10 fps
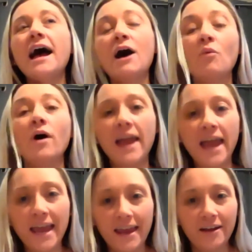At what
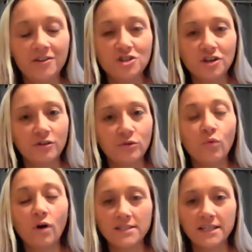age
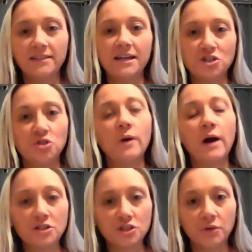was it that you
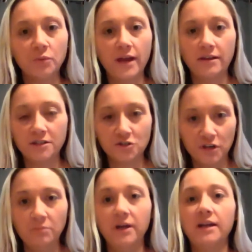actually went into
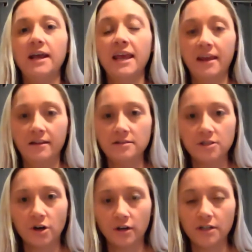treatment and
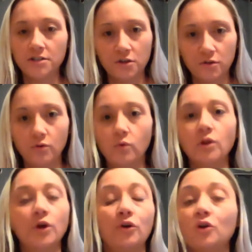started to
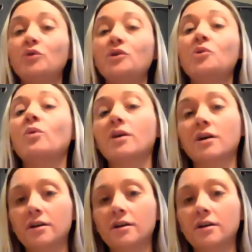learn who you were?